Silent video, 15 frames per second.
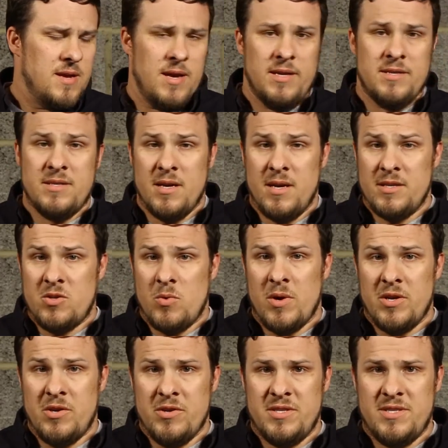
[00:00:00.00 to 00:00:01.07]
It's
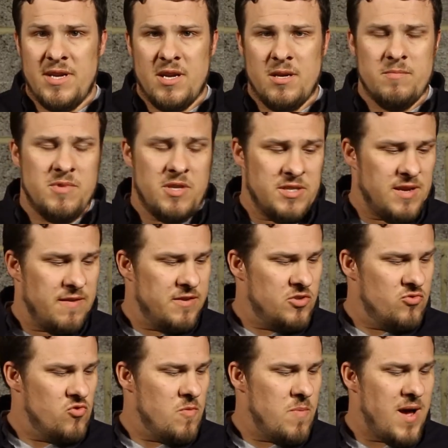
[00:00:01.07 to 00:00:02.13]
quite a good setup. It does have its
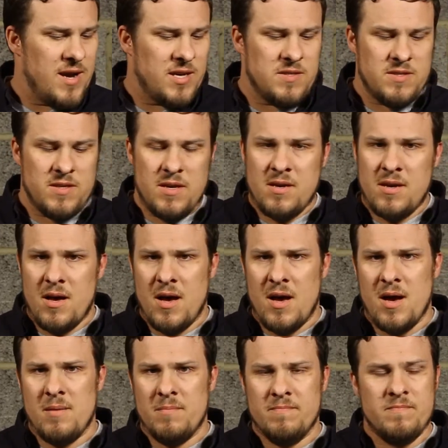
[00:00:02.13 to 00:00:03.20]
drawbacks,
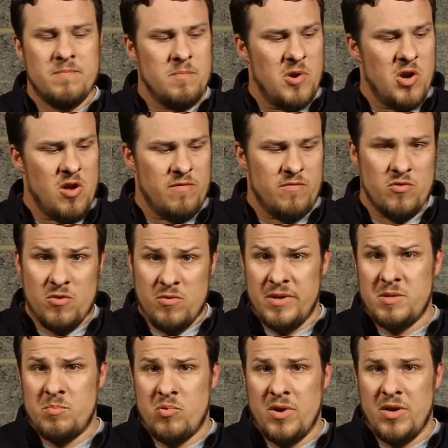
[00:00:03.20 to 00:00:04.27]
but overall
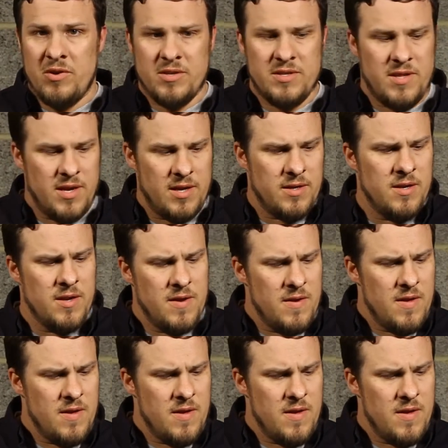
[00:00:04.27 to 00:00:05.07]
it's a pretty good thing.